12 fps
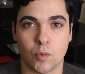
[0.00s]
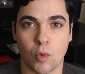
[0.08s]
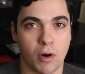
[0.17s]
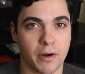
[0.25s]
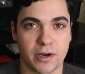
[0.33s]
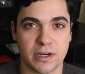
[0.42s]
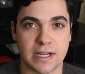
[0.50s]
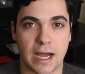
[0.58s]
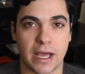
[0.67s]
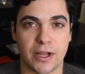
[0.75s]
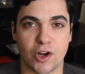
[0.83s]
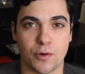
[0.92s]
the warrior
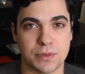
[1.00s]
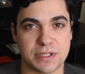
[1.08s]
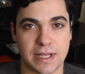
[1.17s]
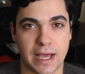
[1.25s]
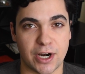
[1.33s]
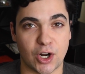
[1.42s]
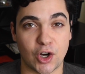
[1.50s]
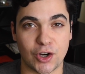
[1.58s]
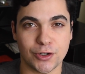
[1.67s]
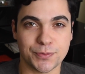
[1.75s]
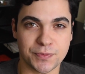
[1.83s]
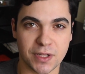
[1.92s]
diet almost at
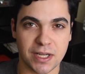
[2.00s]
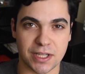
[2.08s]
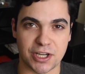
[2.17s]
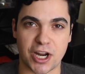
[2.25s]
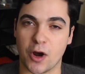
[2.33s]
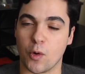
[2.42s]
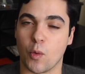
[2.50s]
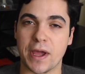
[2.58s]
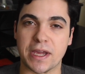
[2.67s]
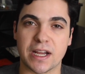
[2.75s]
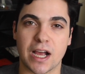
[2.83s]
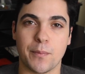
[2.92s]
all.
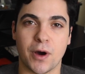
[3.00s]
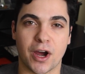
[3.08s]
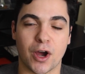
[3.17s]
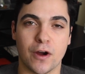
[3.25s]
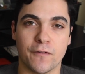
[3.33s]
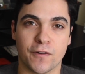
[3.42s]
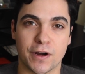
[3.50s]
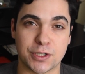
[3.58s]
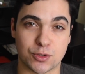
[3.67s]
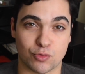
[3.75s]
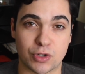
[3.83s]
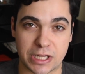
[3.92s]
Waking up hungover,
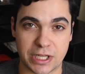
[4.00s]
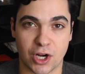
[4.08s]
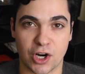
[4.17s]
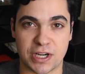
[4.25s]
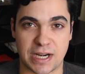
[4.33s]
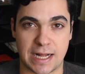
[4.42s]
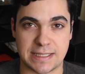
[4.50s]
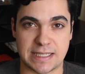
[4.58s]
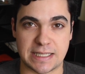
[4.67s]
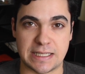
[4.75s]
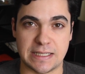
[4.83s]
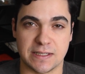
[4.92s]
it's really hard not
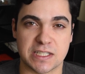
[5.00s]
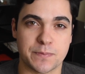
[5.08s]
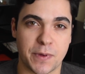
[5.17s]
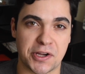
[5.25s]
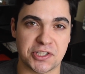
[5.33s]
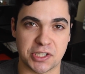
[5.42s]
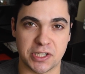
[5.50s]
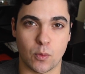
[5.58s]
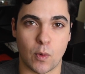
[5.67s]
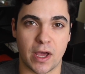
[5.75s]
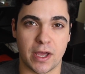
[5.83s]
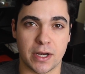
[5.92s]
to eat, especially
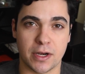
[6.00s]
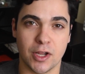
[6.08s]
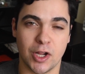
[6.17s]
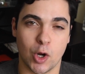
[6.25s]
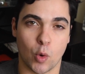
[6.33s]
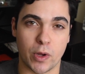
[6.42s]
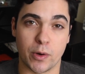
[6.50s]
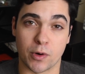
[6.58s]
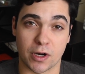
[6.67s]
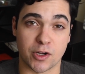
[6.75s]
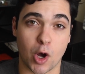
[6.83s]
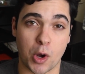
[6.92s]
when we
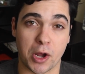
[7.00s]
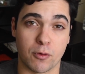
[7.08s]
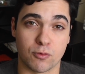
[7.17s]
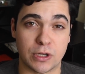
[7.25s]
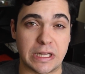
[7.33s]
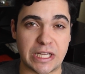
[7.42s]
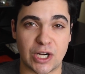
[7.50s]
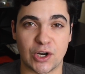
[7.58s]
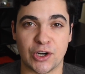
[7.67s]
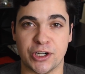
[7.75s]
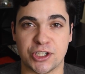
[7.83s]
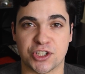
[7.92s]
were going really
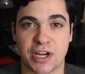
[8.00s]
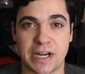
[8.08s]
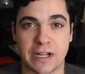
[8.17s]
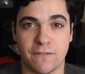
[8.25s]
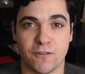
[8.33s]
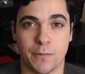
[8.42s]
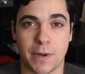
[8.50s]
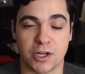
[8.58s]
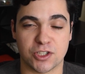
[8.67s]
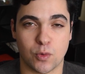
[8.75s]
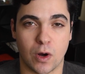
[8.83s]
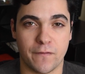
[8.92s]
hard training for
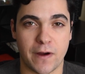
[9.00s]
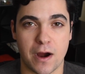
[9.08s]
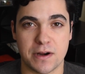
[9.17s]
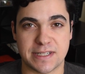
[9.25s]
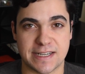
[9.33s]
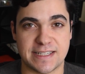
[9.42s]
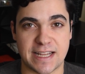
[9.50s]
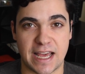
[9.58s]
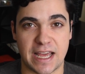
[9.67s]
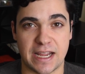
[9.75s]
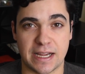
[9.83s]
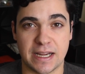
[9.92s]
about 12 hours a
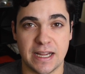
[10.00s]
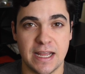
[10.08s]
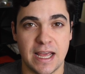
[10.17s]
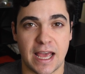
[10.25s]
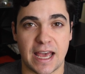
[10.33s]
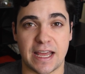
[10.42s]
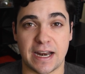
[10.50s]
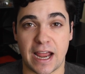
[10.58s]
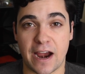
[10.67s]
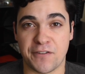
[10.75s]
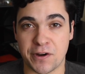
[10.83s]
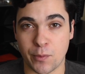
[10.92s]
day. And
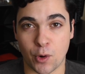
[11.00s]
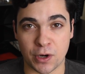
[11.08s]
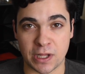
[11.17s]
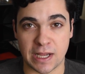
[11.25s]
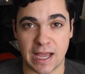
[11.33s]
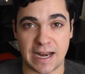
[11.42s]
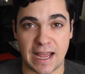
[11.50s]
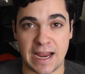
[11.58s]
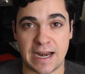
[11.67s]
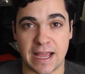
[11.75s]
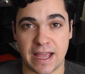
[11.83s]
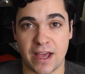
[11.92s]
every morning at
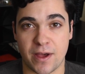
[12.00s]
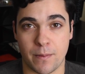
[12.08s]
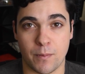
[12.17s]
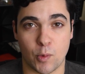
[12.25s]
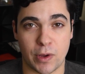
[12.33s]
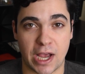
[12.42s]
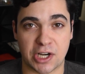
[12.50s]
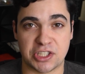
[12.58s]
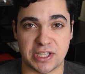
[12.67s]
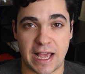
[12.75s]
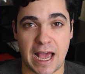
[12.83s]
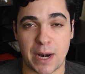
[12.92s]
8 a.m., we
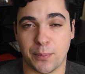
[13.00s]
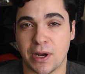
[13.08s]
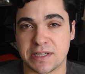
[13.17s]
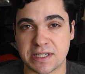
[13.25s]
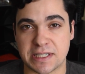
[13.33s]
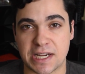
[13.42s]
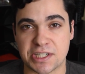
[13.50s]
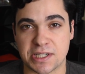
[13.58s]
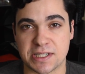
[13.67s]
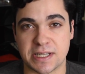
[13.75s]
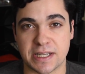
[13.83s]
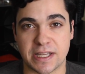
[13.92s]
actually had
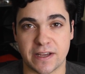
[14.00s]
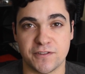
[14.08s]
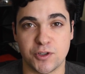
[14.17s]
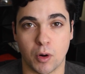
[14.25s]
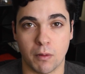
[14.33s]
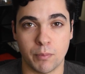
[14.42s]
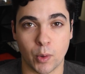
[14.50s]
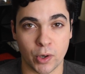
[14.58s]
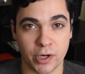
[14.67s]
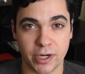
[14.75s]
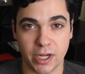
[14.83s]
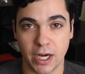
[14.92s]
presentations to give to a
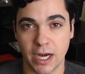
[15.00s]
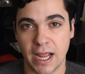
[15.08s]
board.